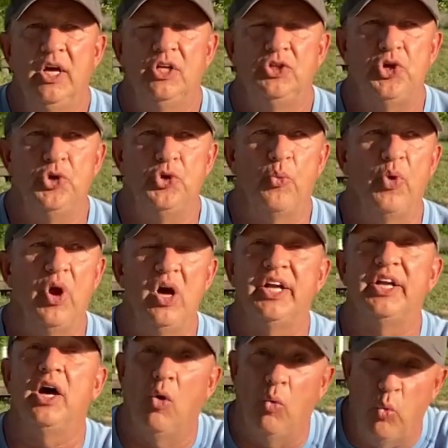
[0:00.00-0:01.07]
to
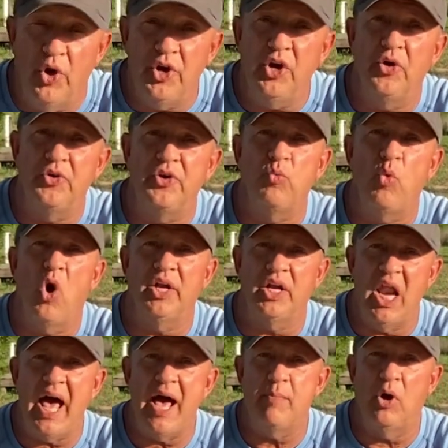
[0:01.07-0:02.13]
run a 100 watt
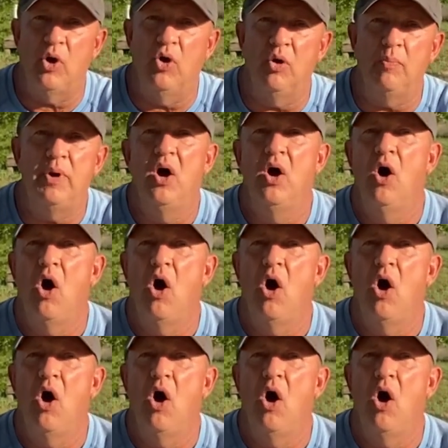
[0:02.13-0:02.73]
light bulb,